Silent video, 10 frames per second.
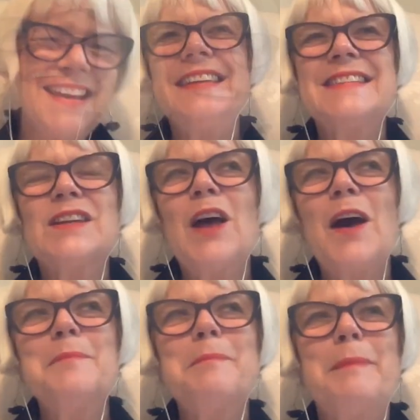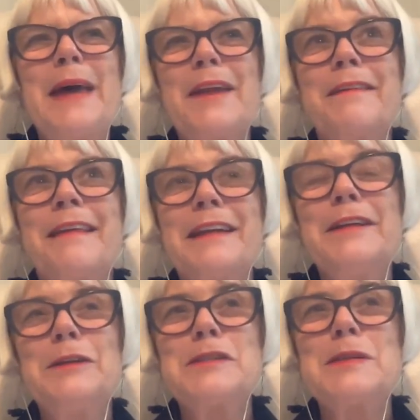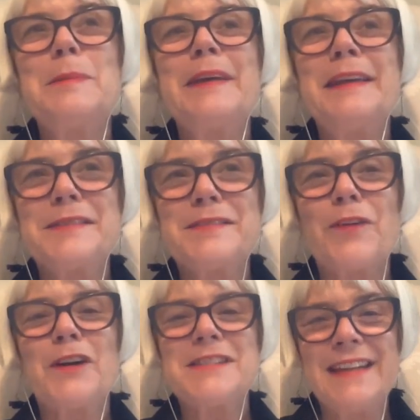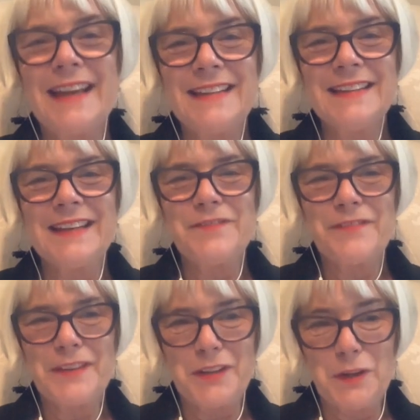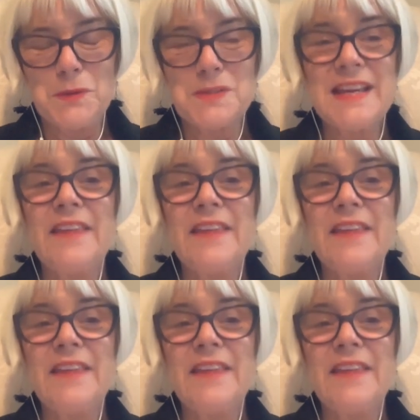It's a lot better than it used to be as far as nightlife goes.